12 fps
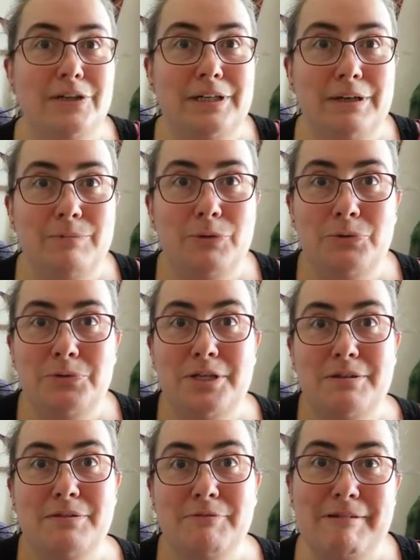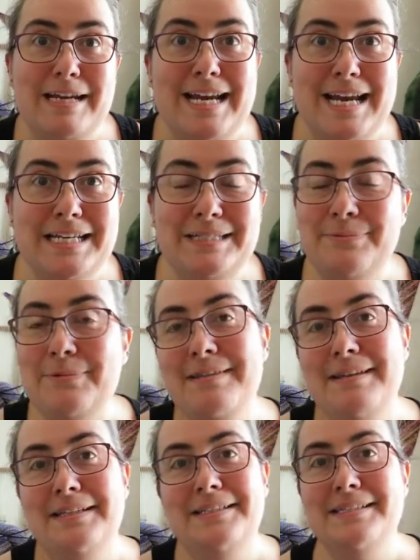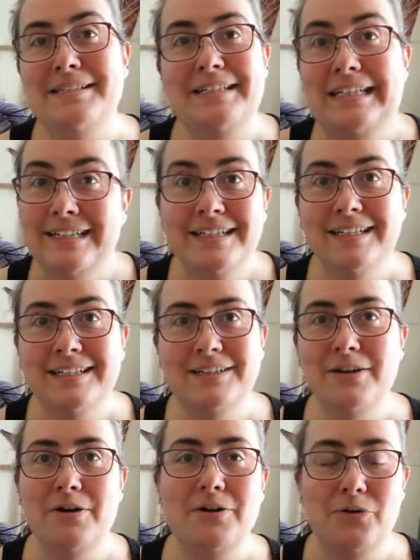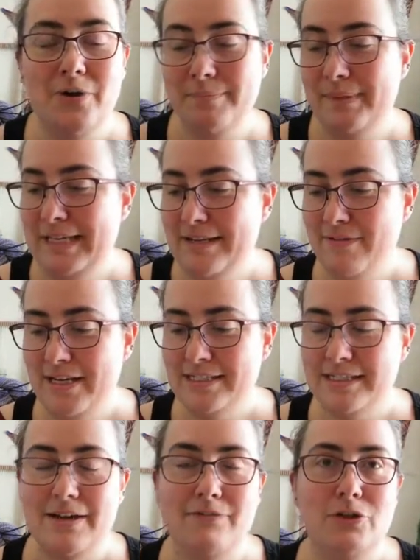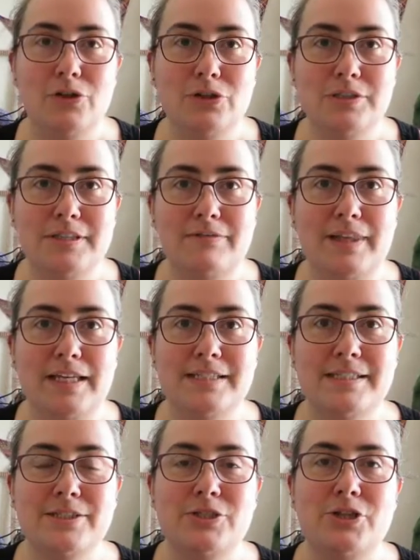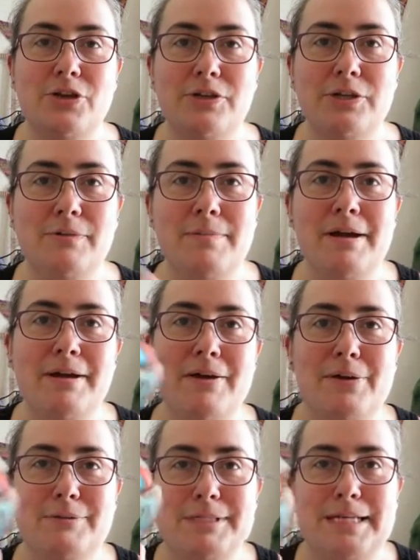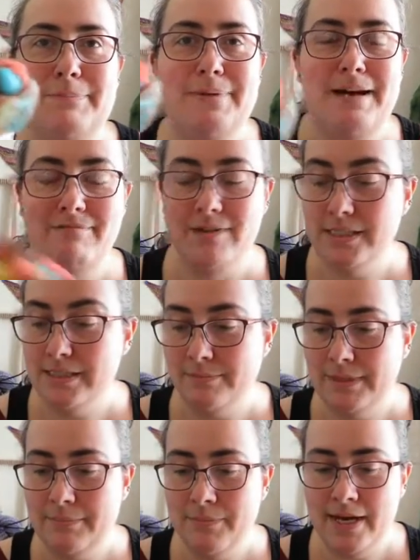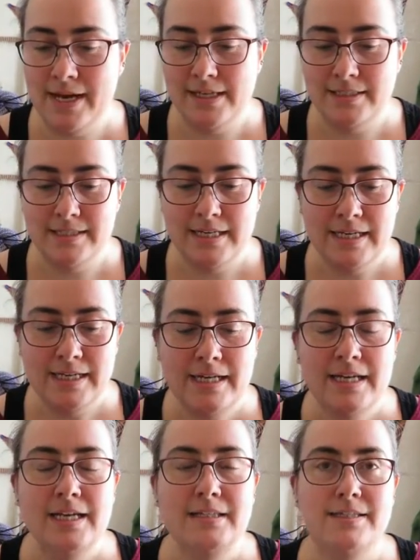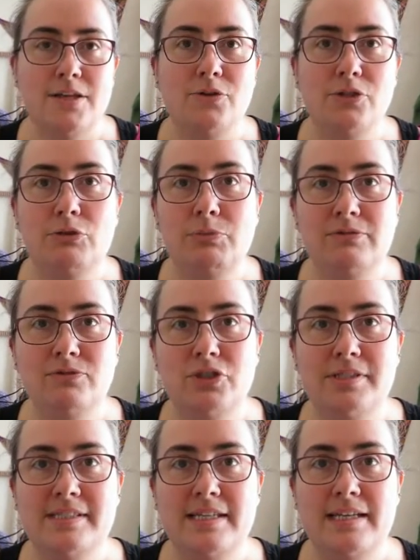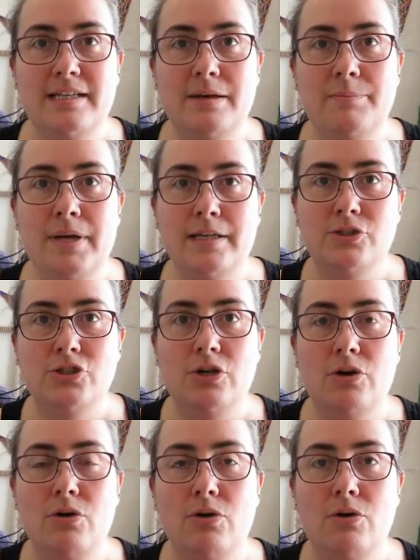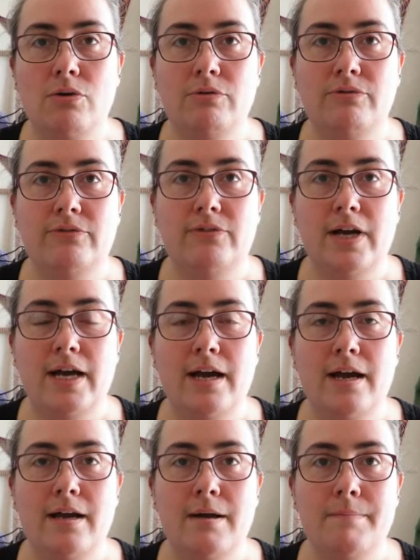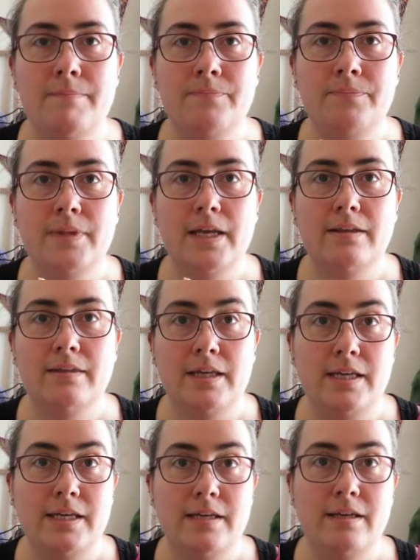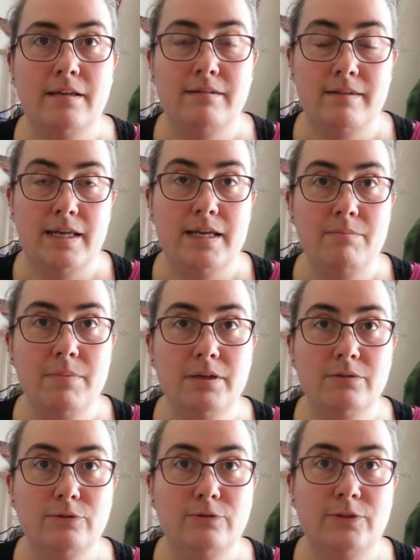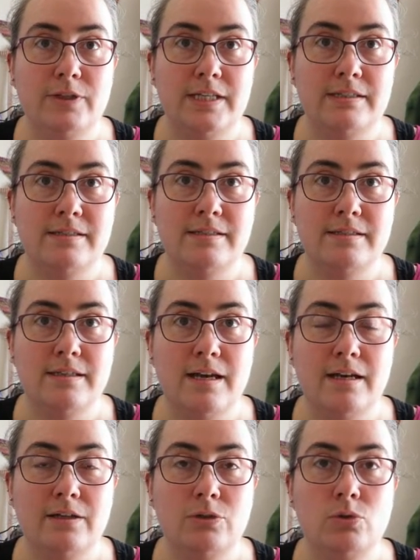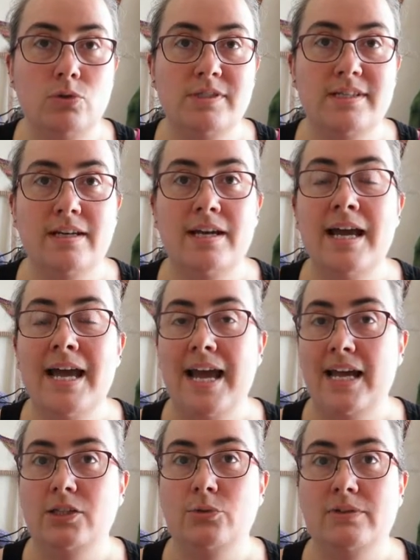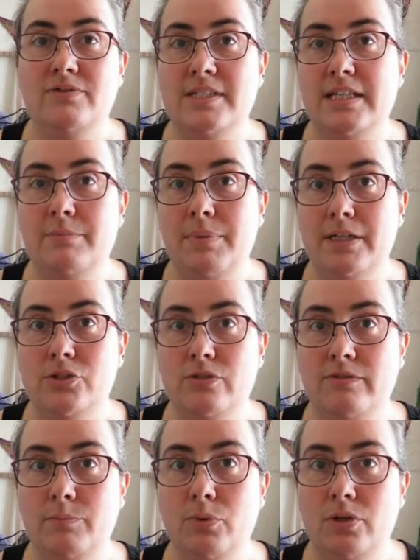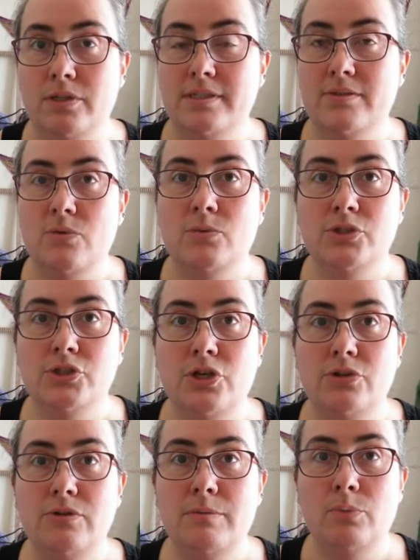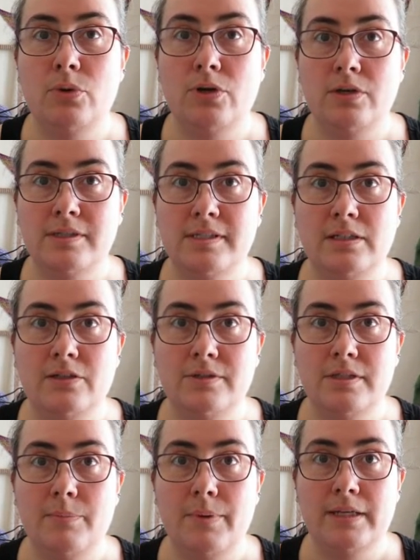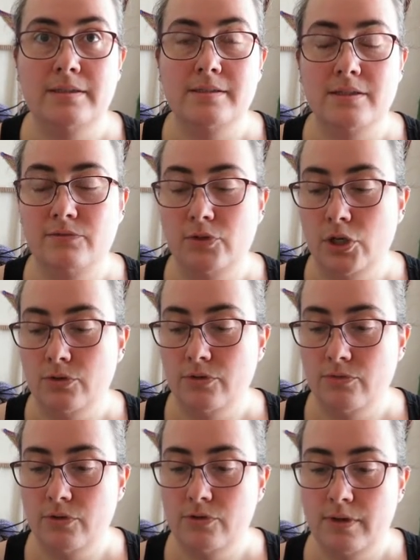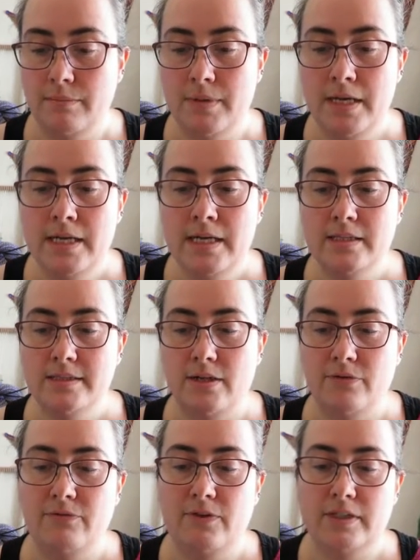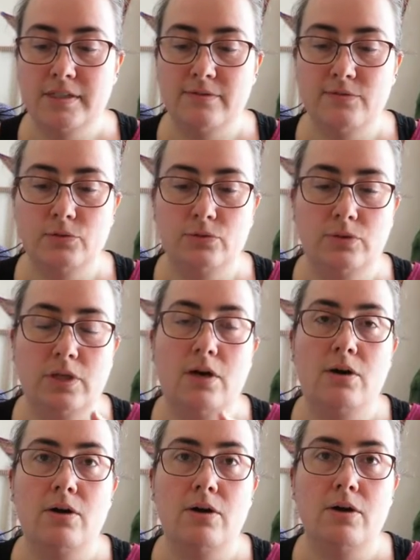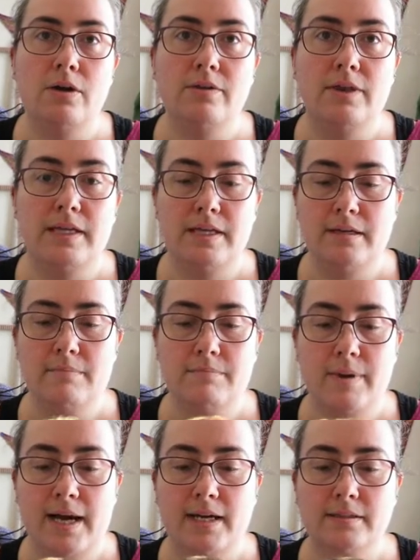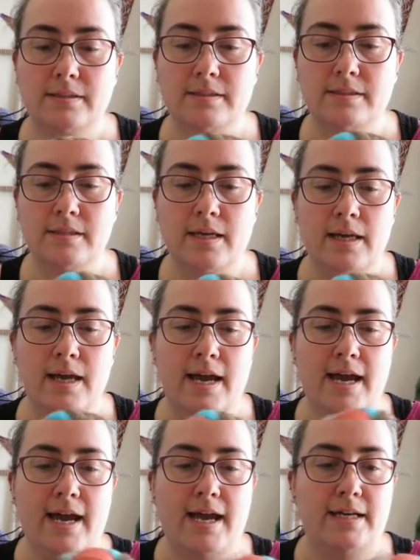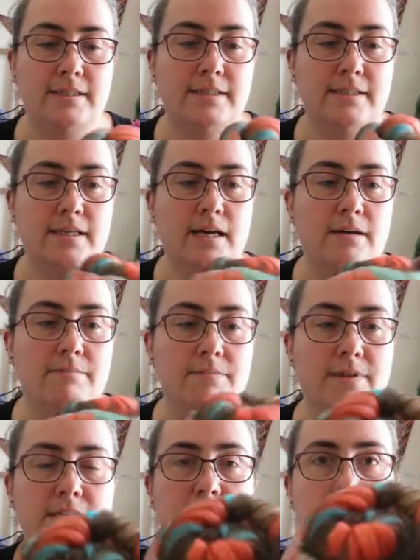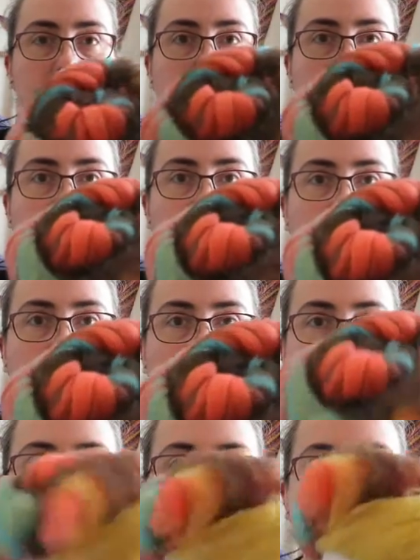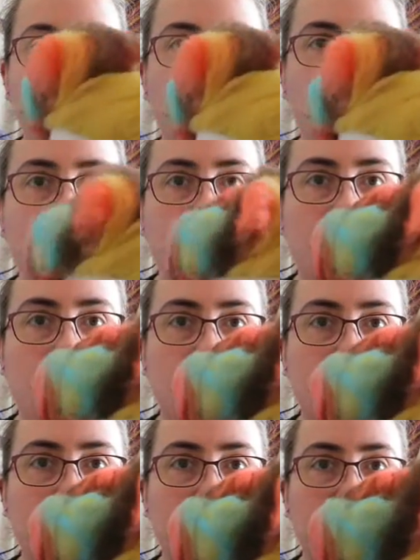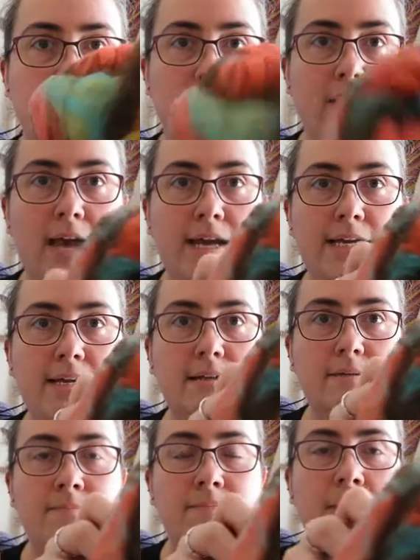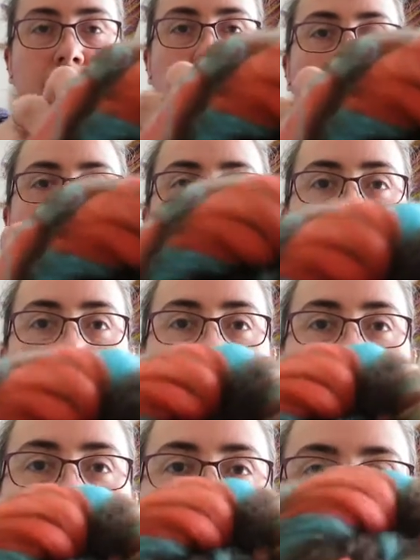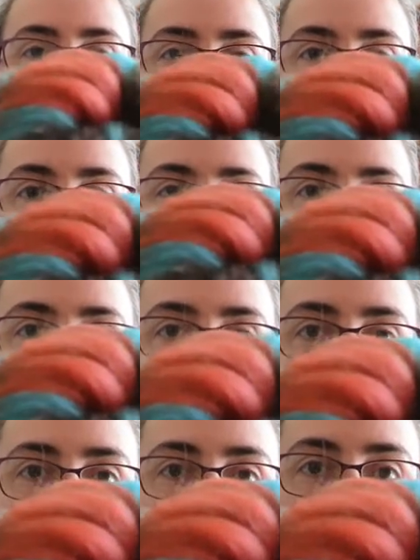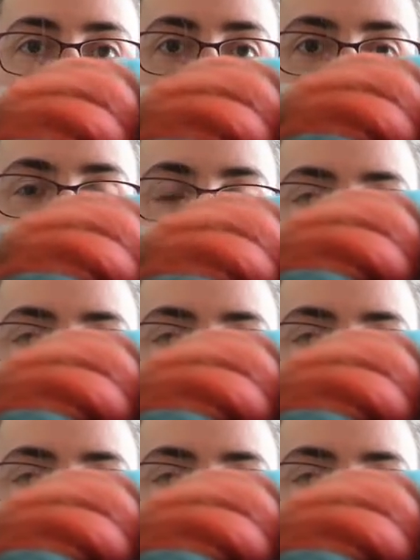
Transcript: Club Q3 is with us. Can't quite believe it. I've got lots of things to show you. I'm holding a bat randomly in my hand. So you will have just seen a picture of the theme for this quarter, and you will have seen a picture of the products. So I want to show you the products close up and sort of go through them. So first of all are the bats, and this is they. So you can see I've worked on